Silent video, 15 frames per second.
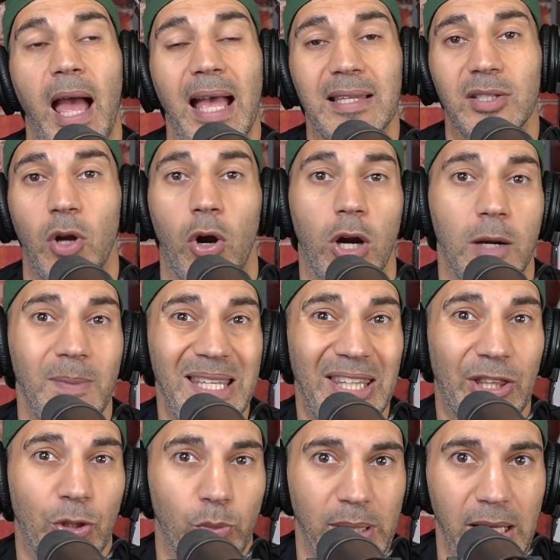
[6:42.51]
as an
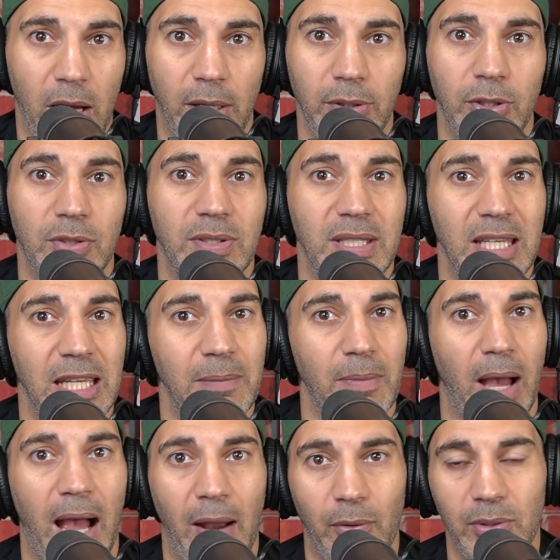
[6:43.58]
RB3 on your team,
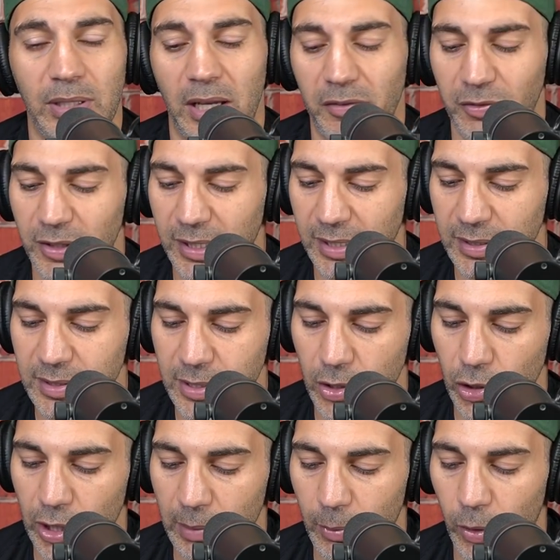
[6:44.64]
I would definitely
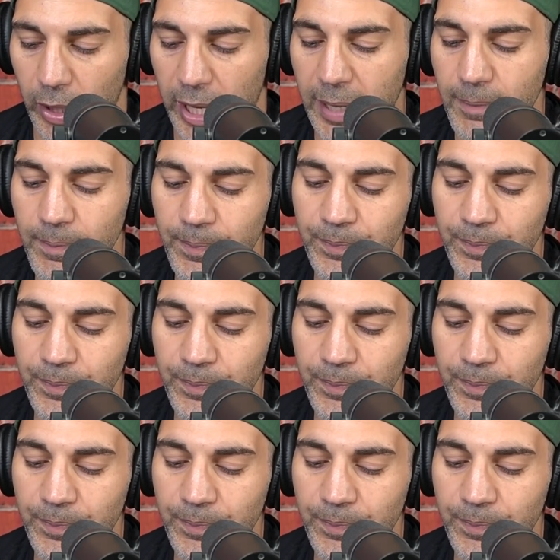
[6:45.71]
consider him. Okay.